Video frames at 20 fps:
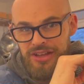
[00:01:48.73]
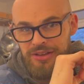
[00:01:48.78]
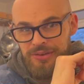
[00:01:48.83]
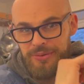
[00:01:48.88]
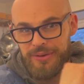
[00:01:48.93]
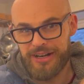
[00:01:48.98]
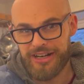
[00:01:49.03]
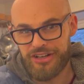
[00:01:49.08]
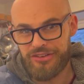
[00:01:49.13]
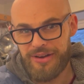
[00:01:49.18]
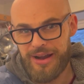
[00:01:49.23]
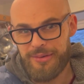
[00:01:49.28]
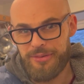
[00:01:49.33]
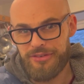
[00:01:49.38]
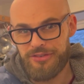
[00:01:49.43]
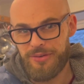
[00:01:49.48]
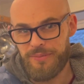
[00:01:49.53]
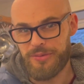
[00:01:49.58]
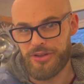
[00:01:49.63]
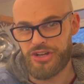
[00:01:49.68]
we're going to grab
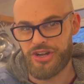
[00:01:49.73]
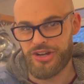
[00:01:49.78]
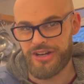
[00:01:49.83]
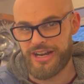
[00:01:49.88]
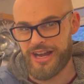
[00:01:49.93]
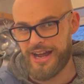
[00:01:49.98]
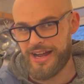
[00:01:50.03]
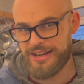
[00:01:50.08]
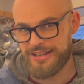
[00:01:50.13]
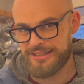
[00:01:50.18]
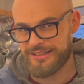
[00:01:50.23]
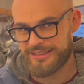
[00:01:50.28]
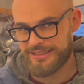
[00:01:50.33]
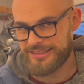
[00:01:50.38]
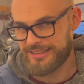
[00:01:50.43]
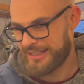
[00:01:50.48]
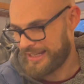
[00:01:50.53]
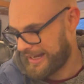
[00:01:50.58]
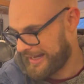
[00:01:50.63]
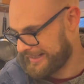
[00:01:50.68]
it from the cooker
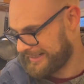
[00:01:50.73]
and